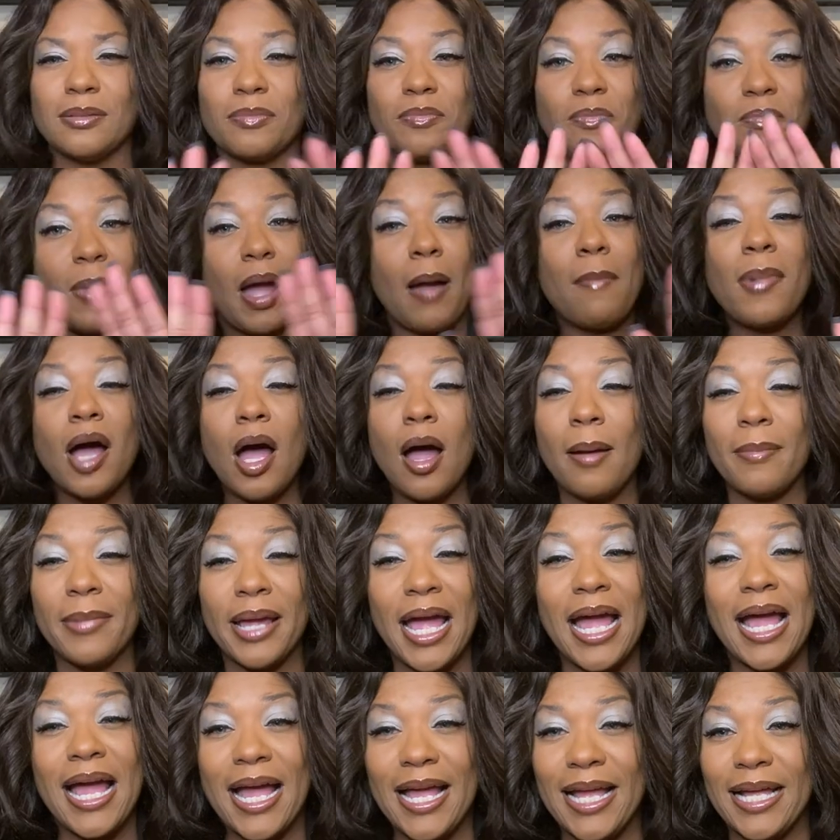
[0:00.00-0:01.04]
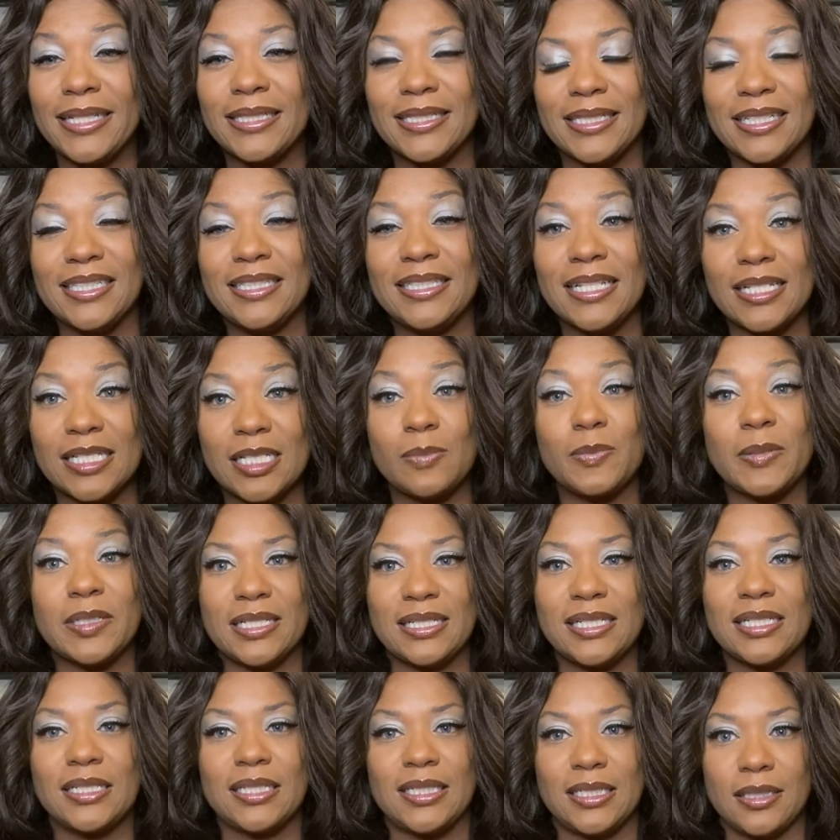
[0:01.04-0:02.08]
my mom had the
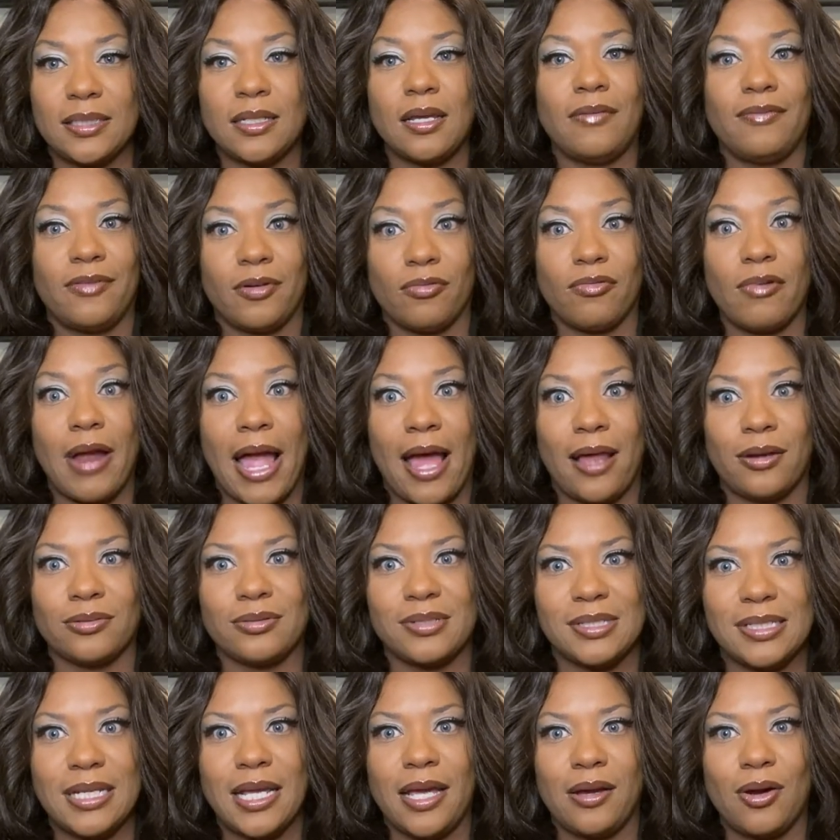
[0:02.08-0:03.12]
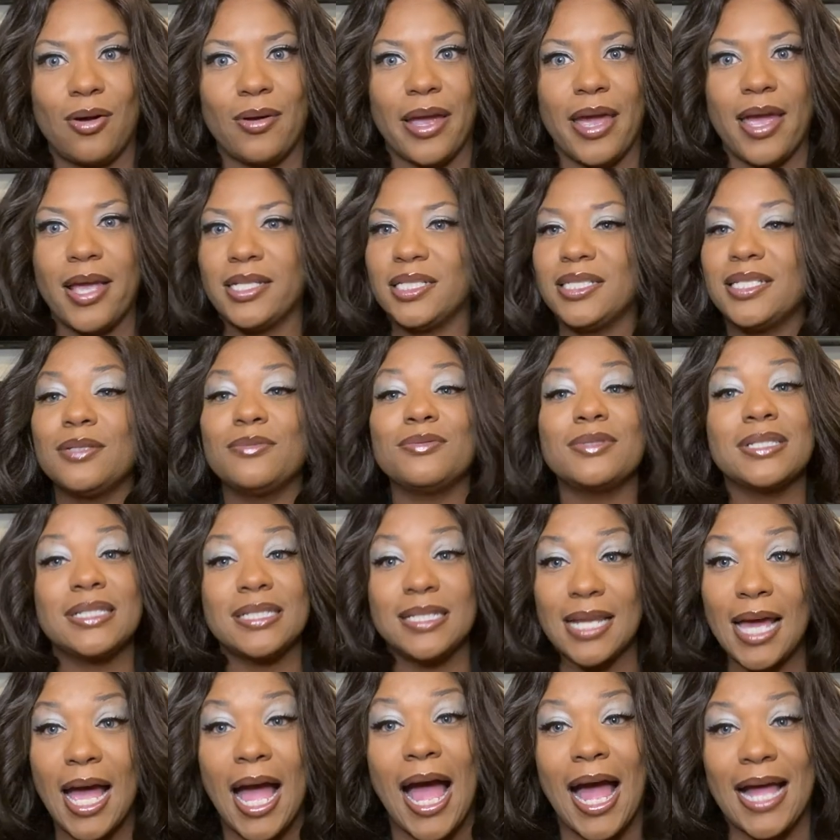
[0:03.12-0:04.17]
disposition of a rattlesnake, okay? She was
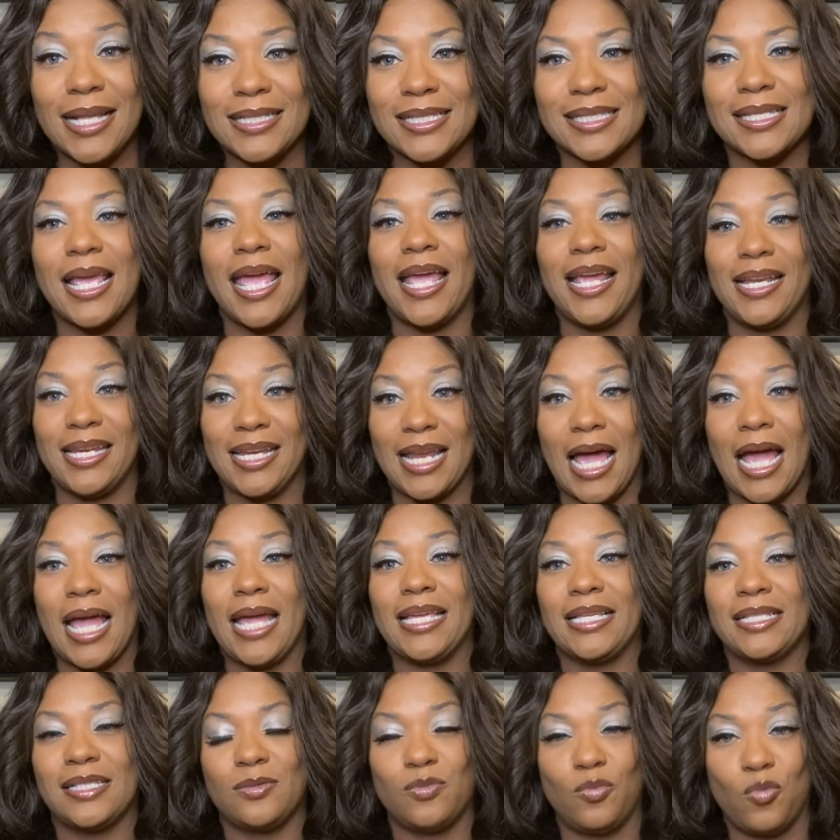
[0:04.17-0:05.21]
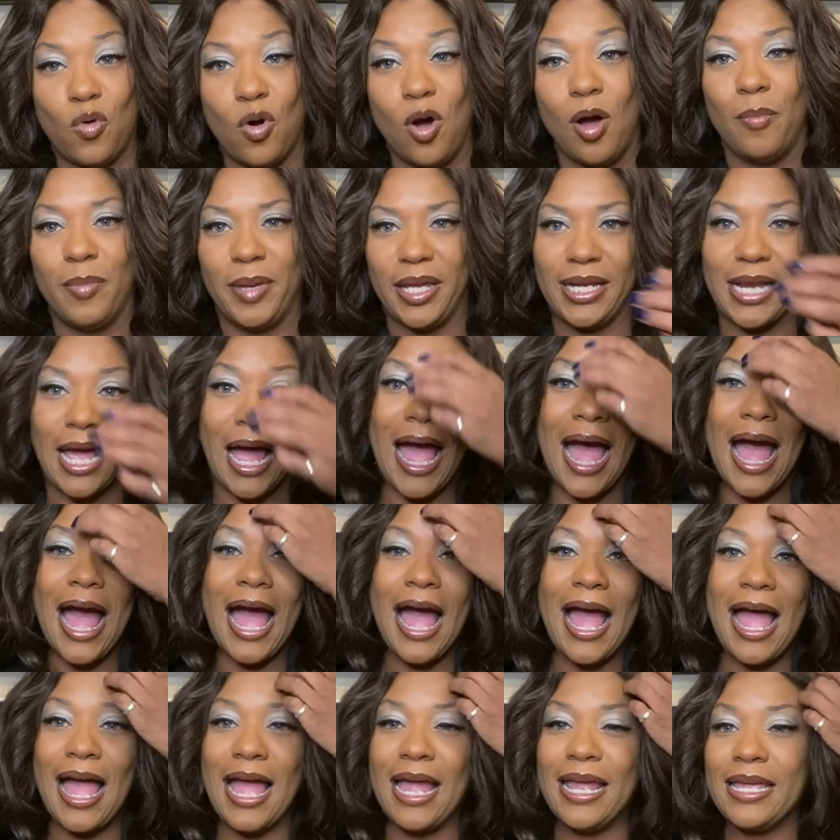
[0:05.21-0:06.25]
not a nice woman.
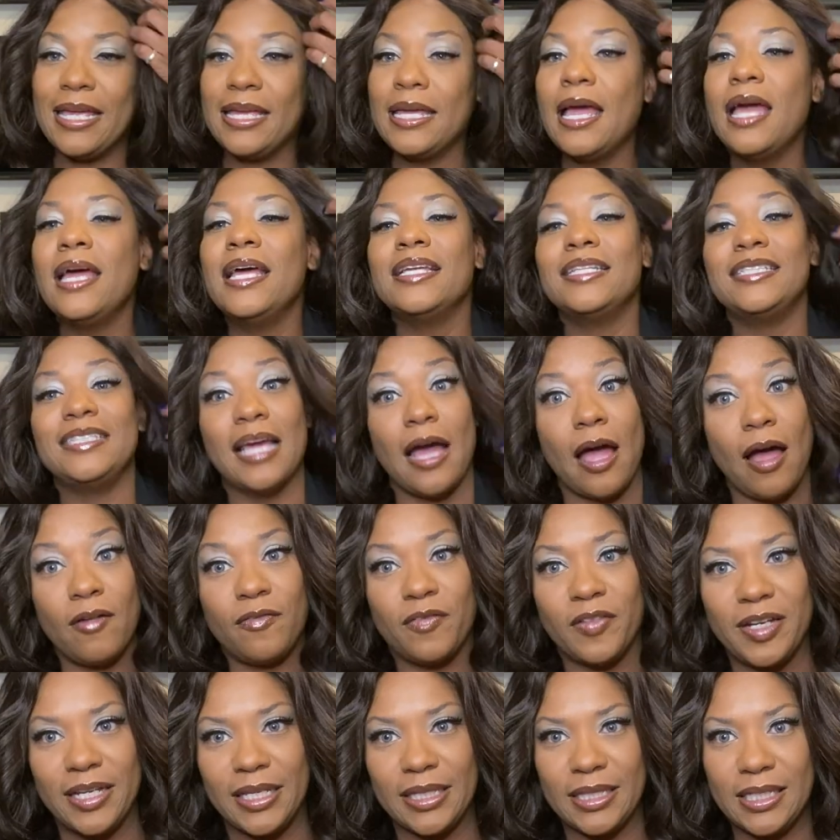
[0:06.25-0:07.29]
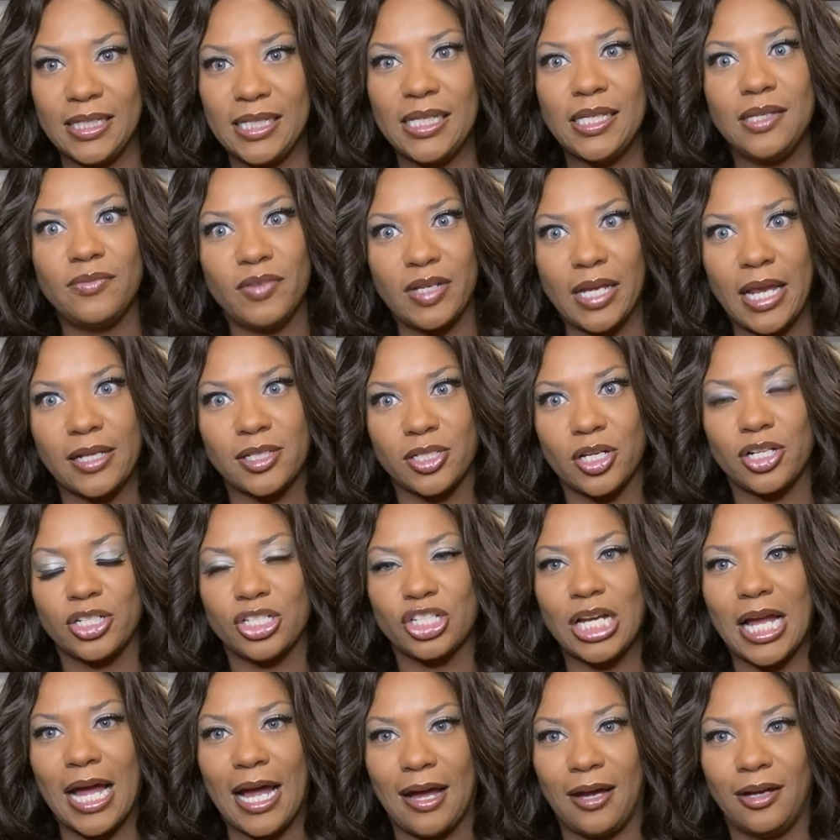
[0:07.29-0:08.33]
I definitely, even as her
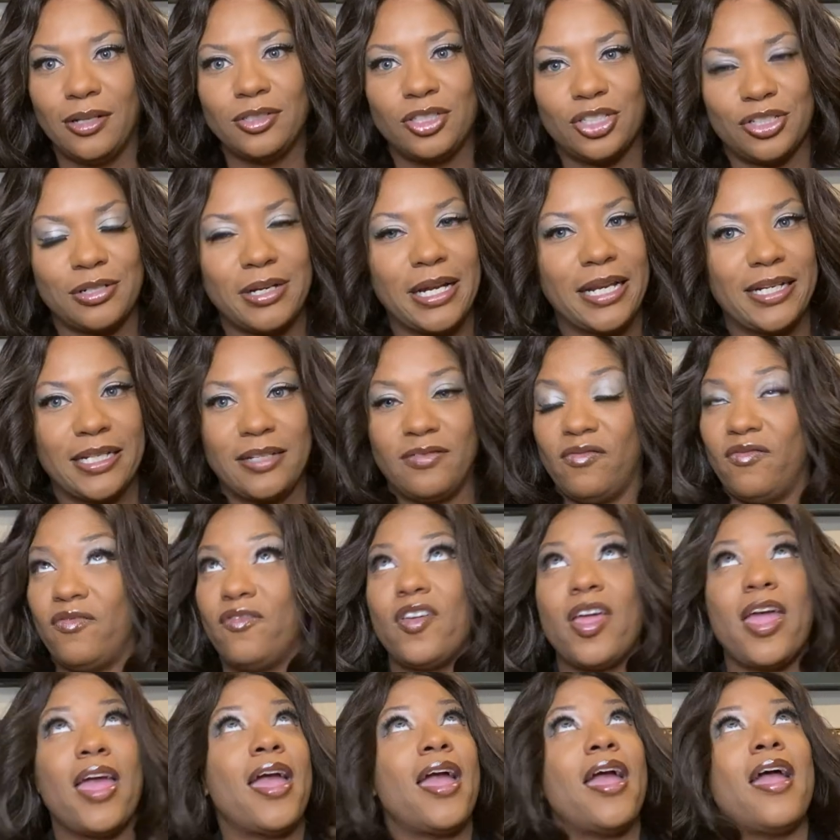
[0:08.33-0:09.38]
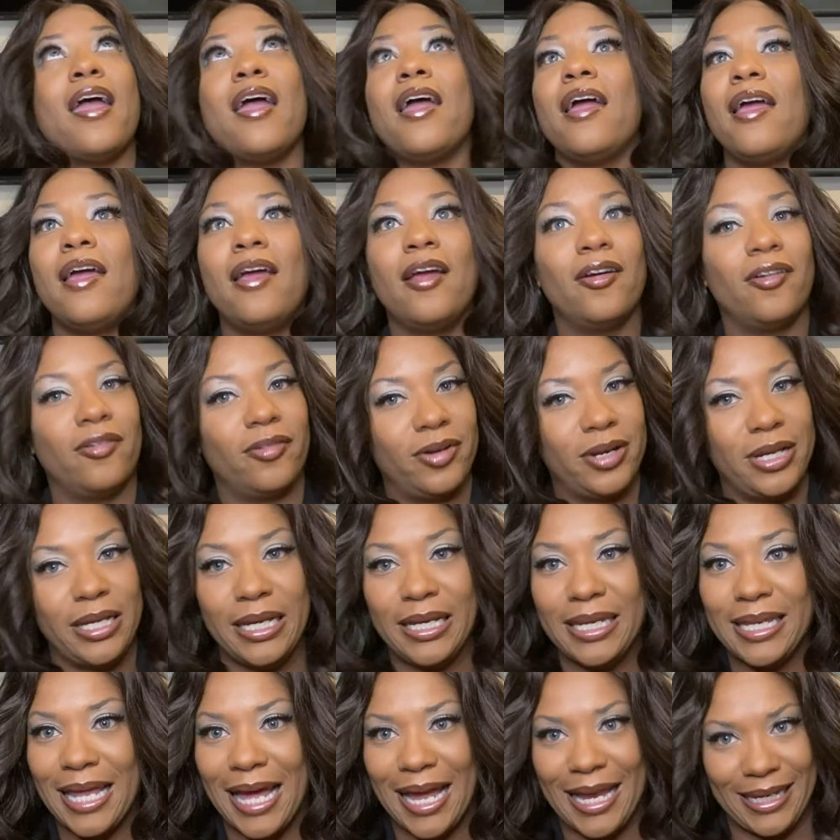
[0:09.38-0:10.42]
child, treaded very
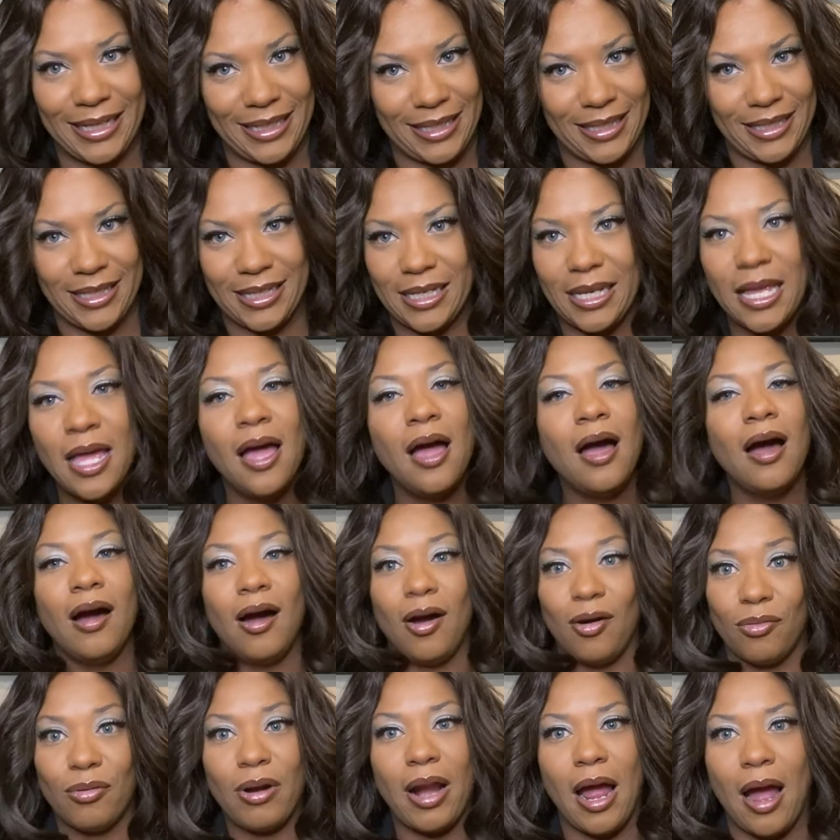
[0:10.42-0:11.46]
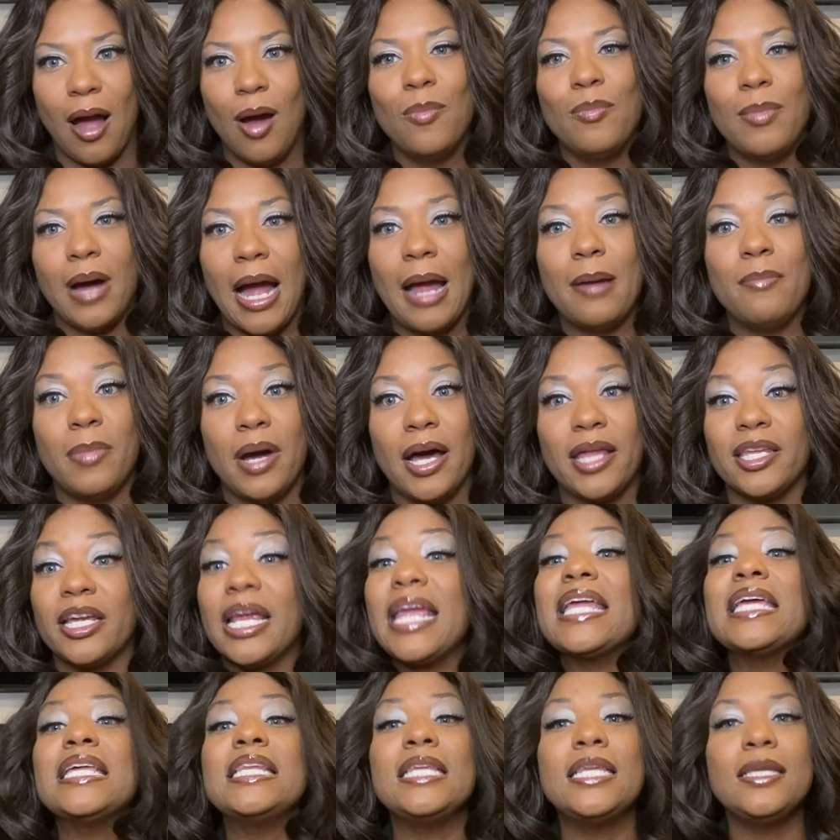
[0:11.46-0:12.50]
lightly around my mother.
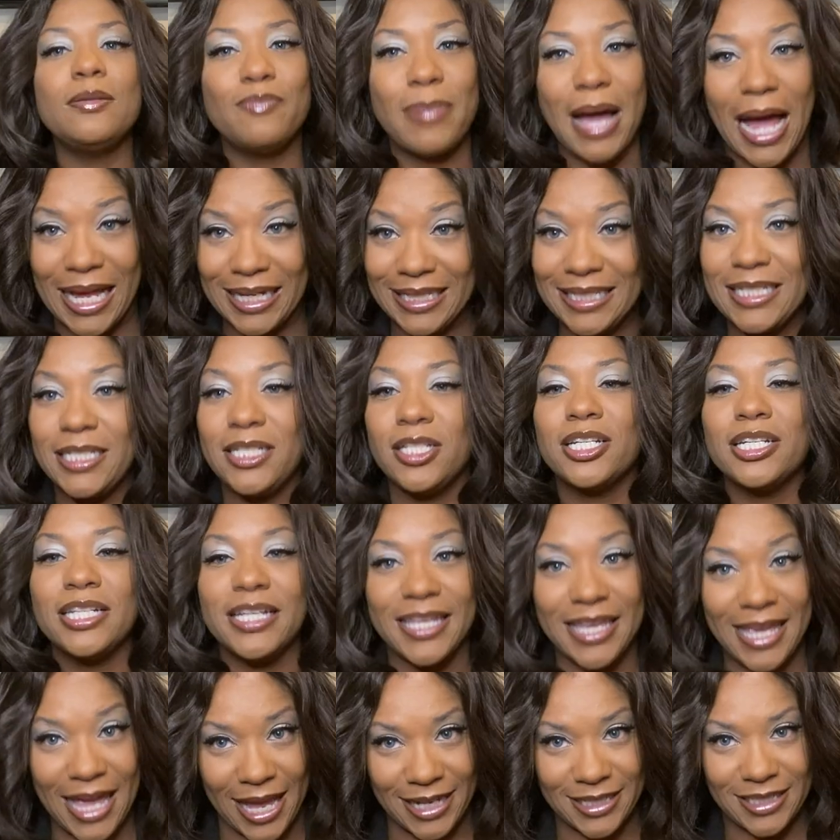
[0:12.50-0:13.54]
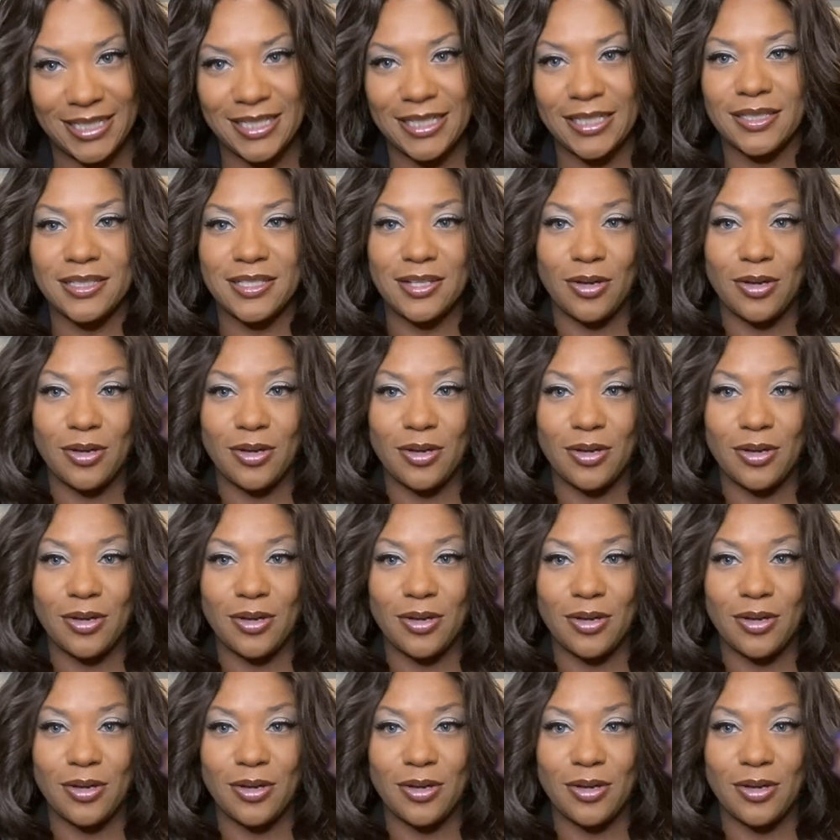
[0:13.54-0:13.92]
Anybody could catch it,